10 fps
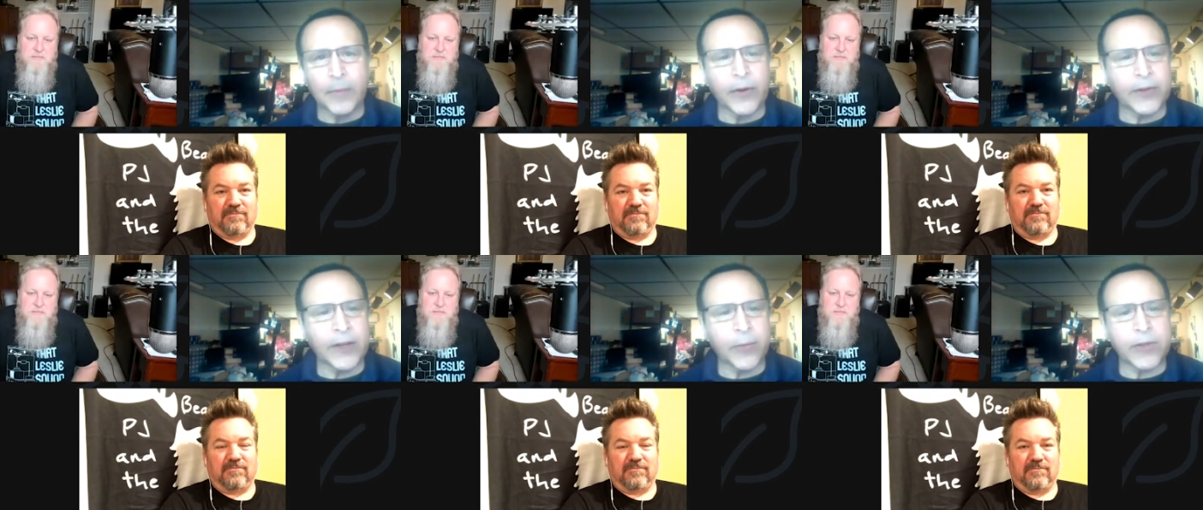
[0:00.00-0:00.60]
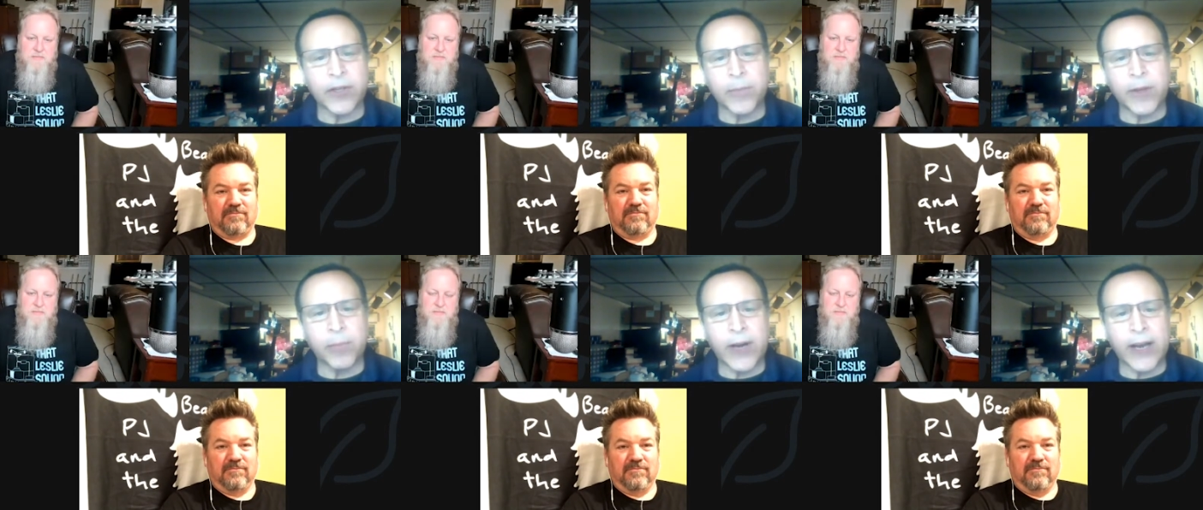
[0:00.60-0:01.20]
Speaker 1: building where some of
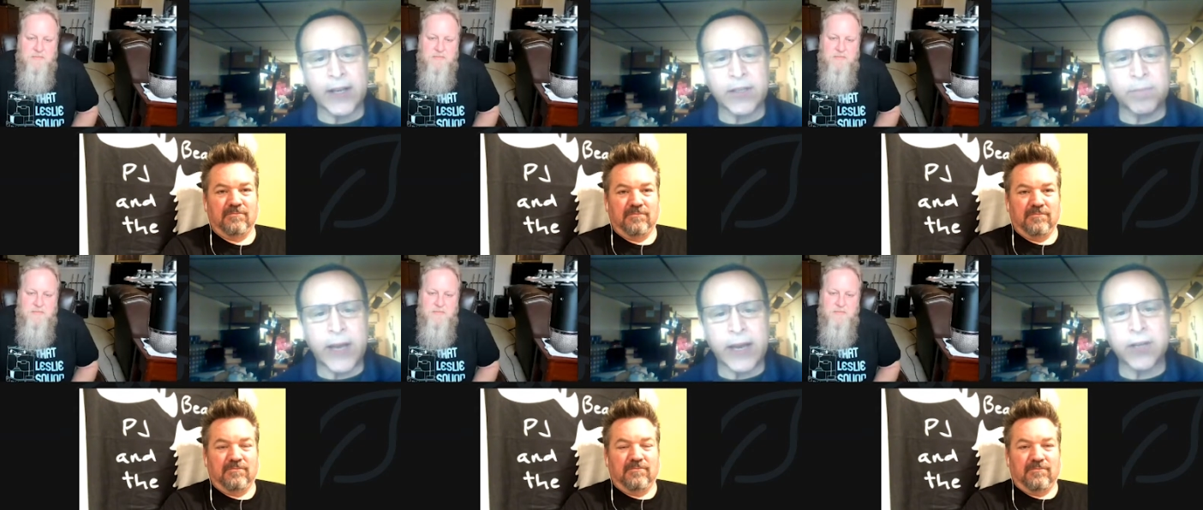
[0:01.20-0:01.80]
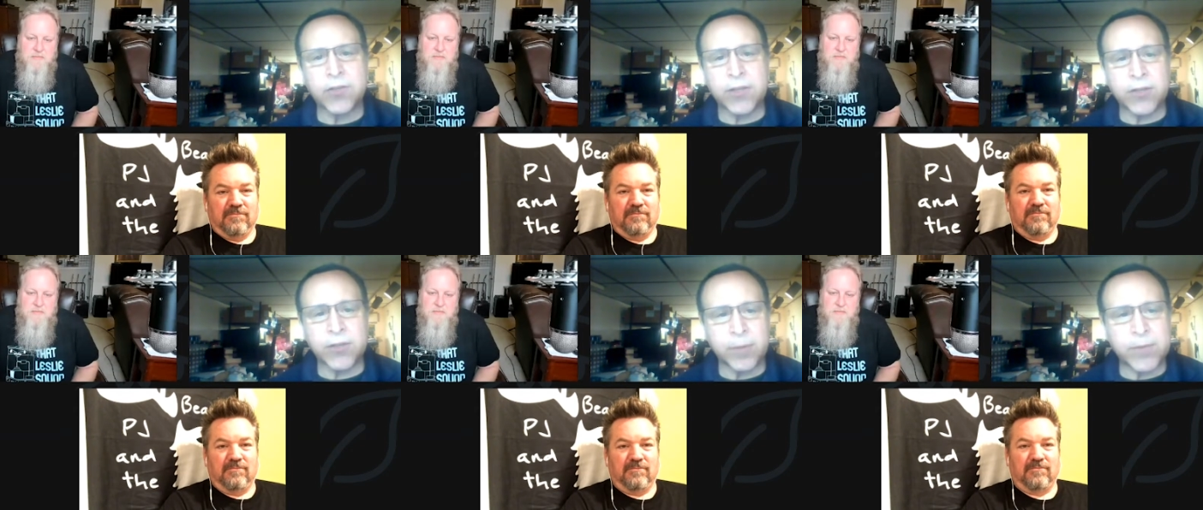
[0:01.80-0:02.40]
the products packaged
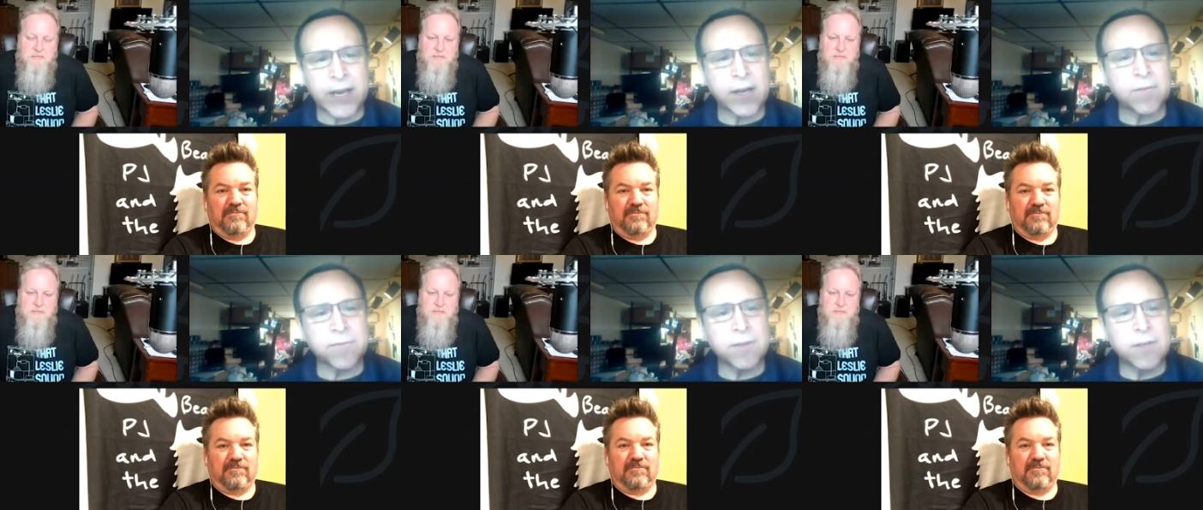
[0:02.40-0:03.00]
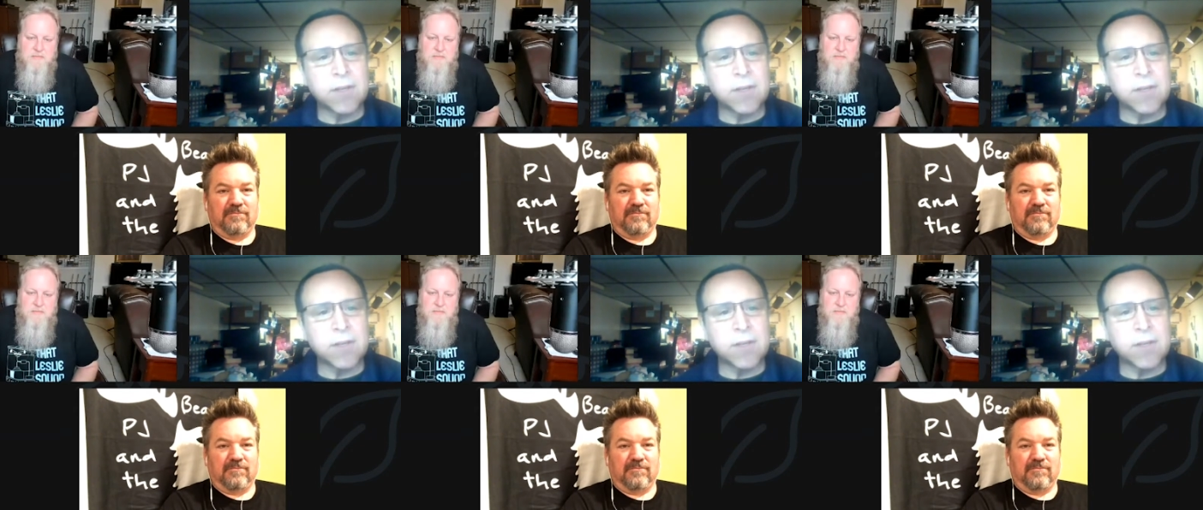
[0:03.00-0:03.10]
and shipped out of.